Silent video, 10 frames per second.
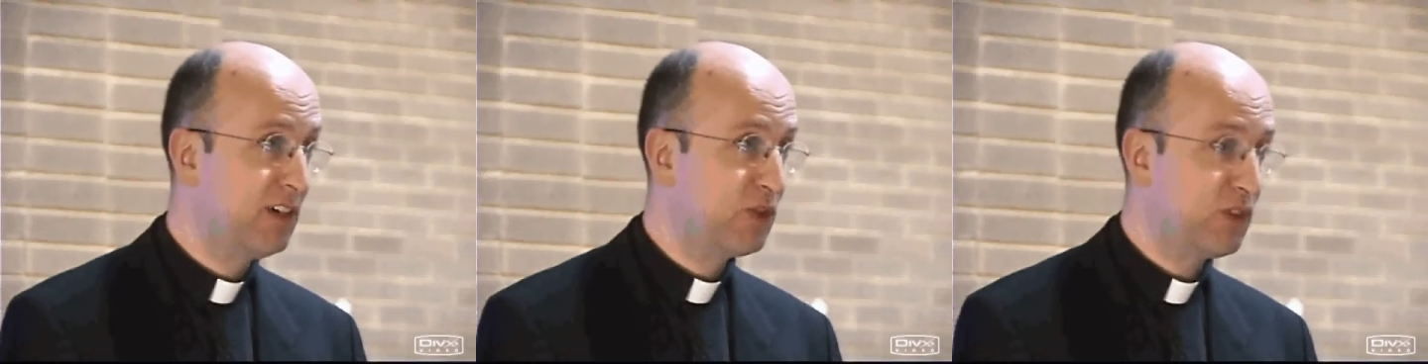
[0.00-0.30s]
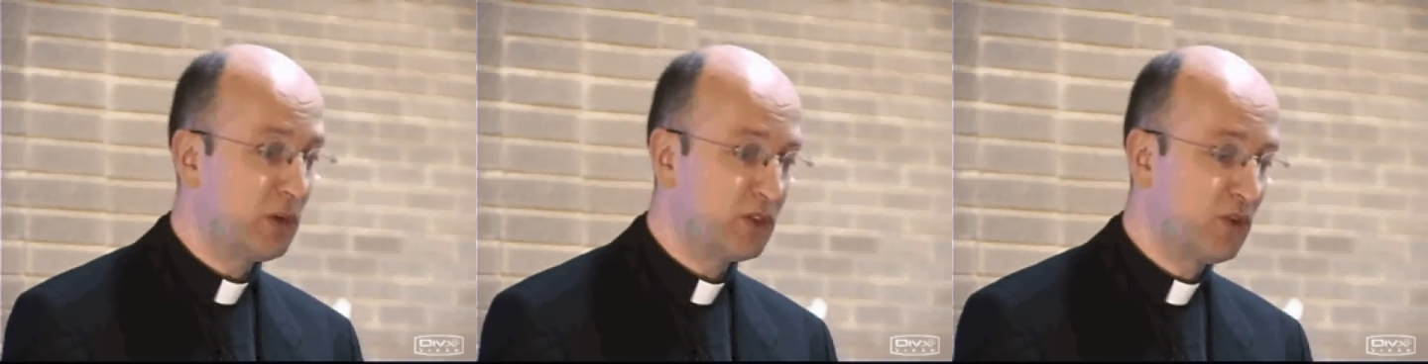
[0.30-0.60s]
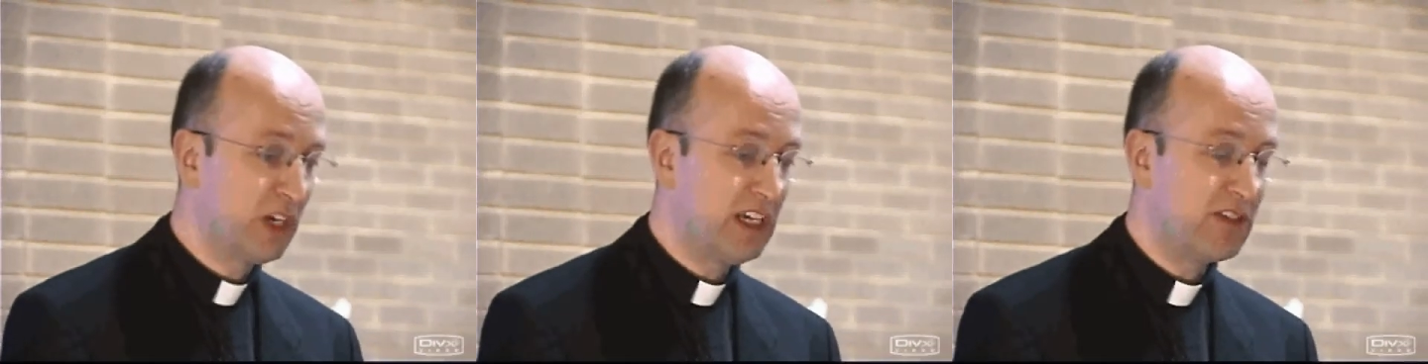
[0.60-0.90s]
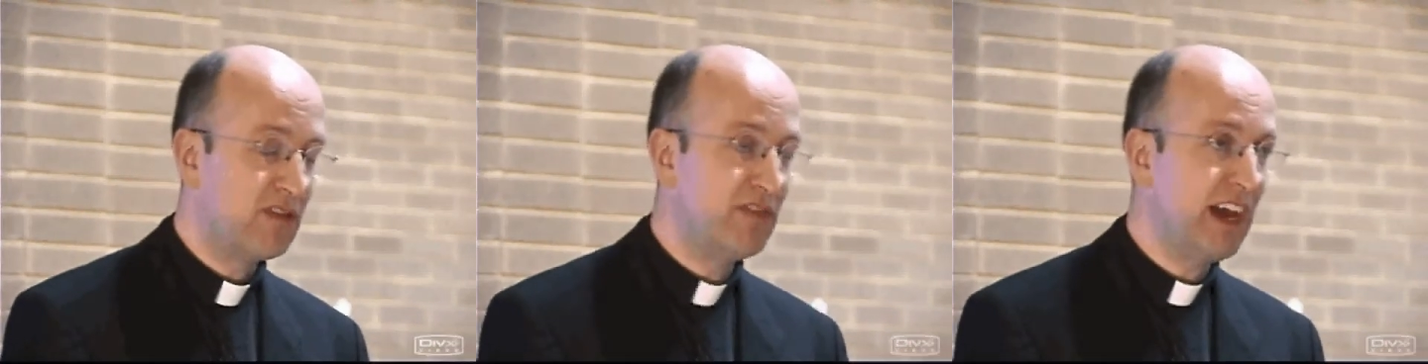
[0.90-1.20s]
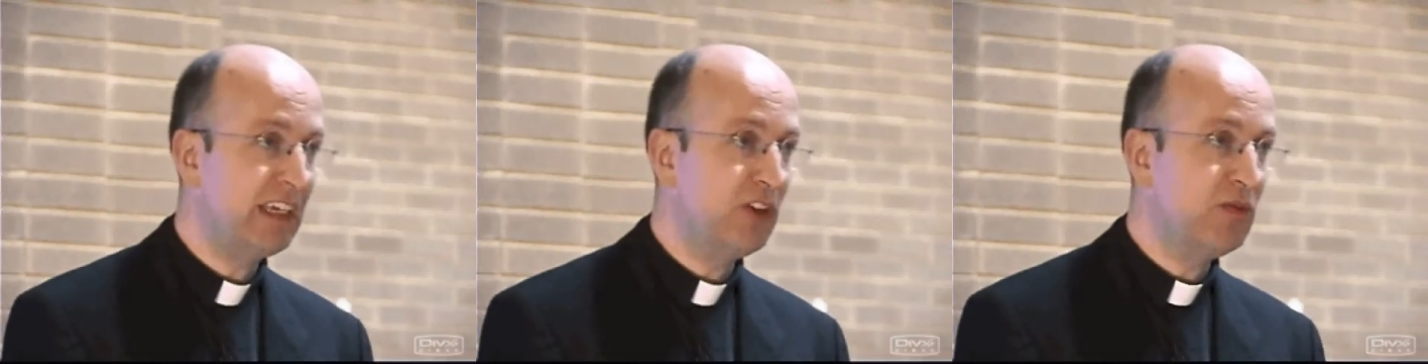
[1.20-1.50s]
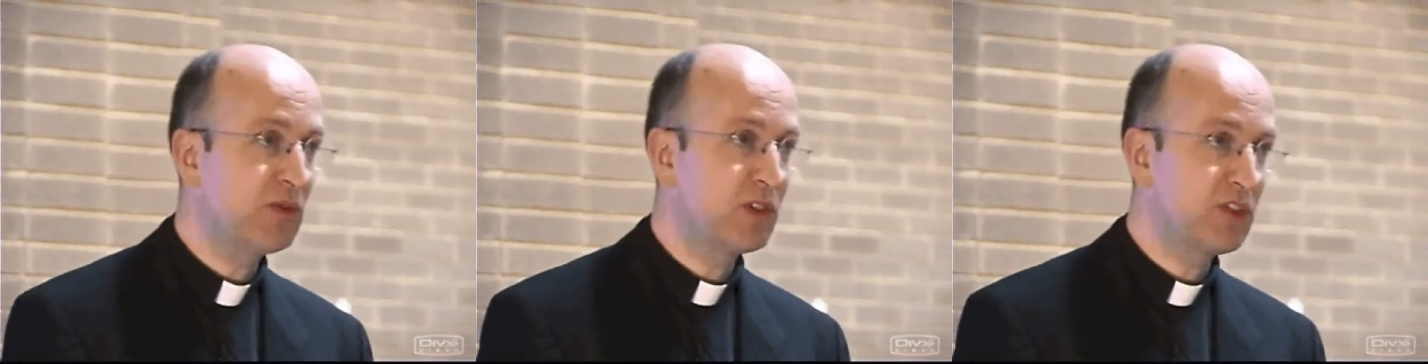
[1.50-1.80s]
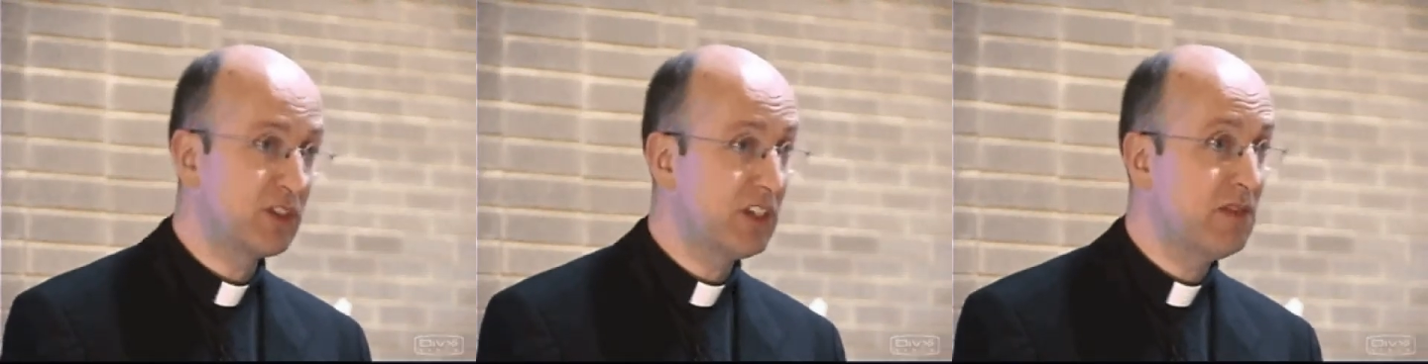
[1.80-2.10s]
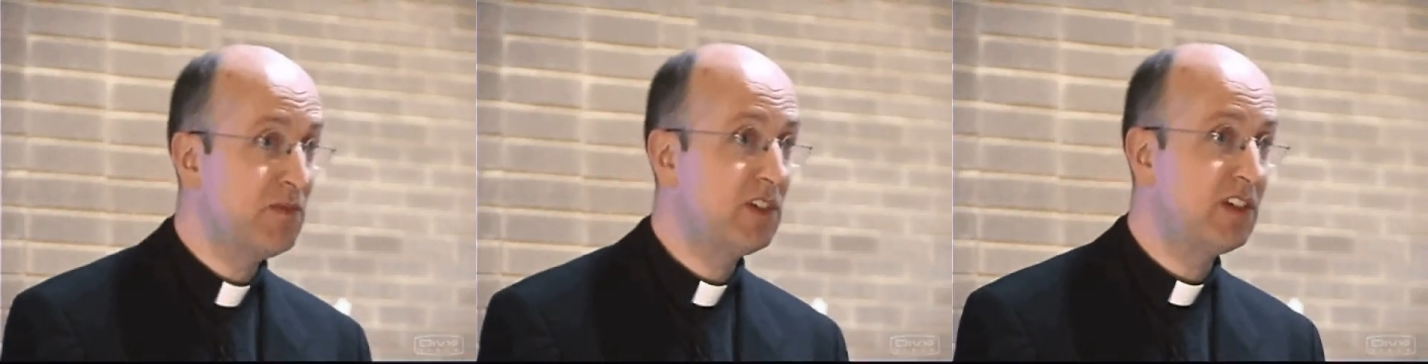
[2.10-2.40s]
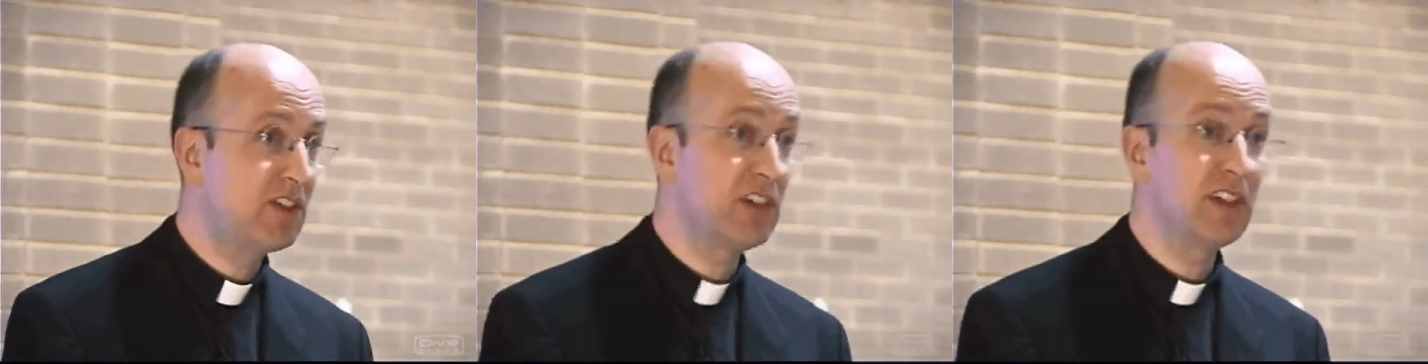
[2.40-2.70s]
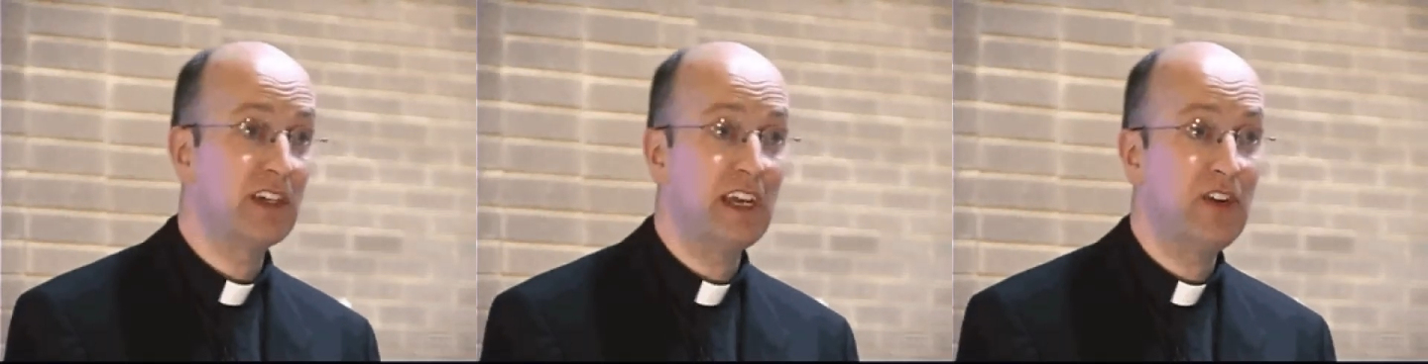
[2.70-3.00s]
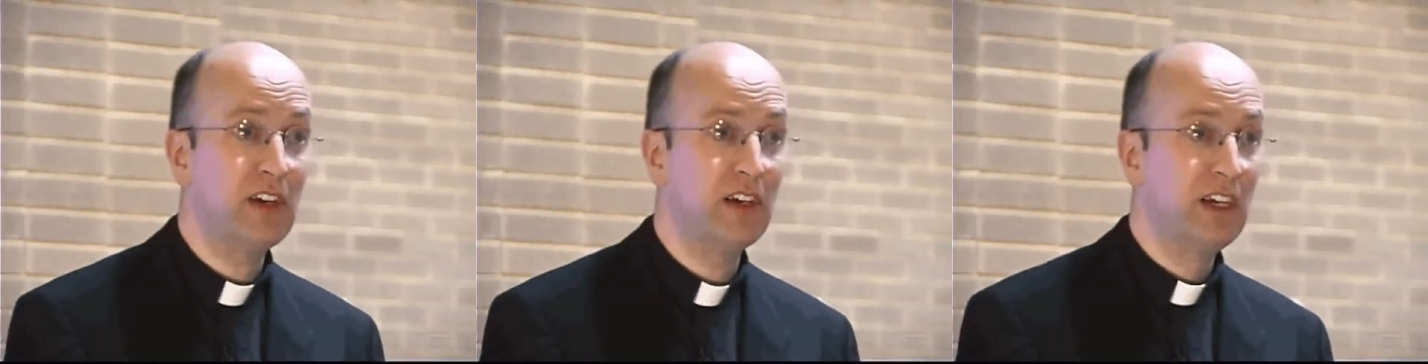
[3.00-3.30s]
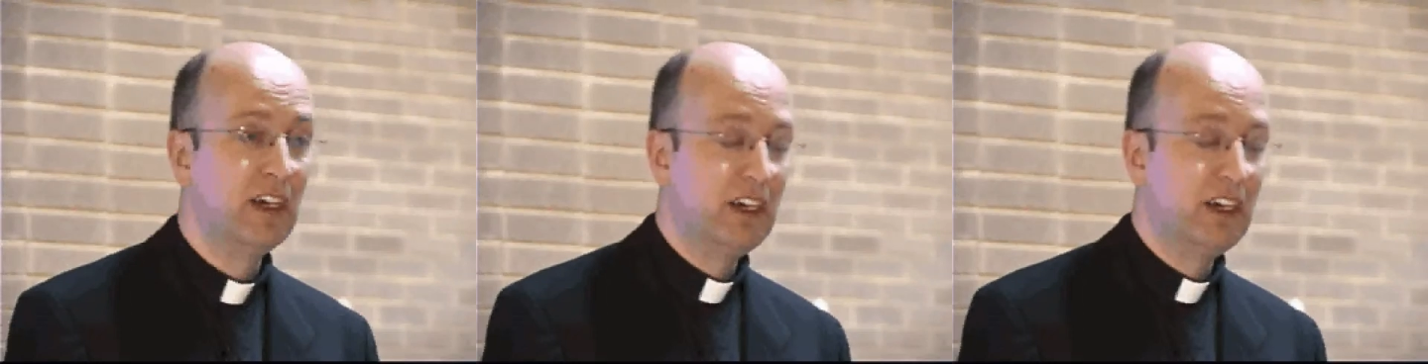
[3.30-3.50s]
So there was no case of a vacuum. It wasn't just an empty, deserted area.